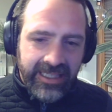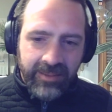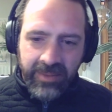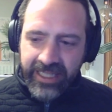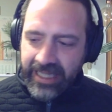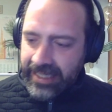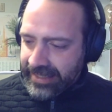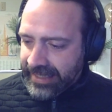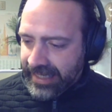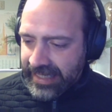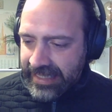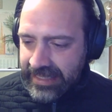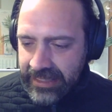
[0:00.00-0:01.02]
I'm like, I
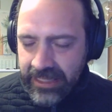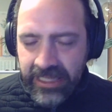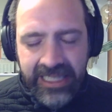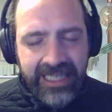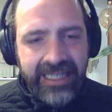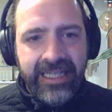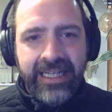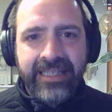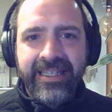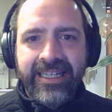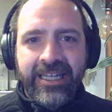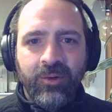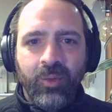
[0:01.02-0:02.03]
can, and
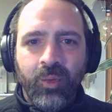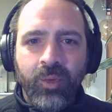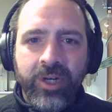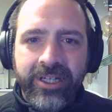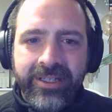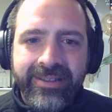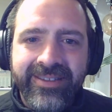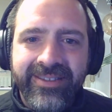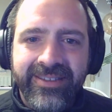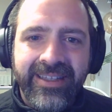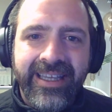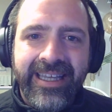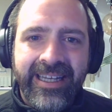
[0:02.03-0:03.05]
then it works,
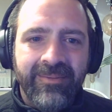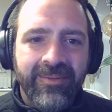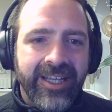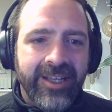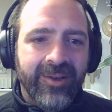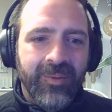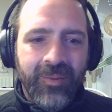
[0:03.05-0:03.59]
and I'm like,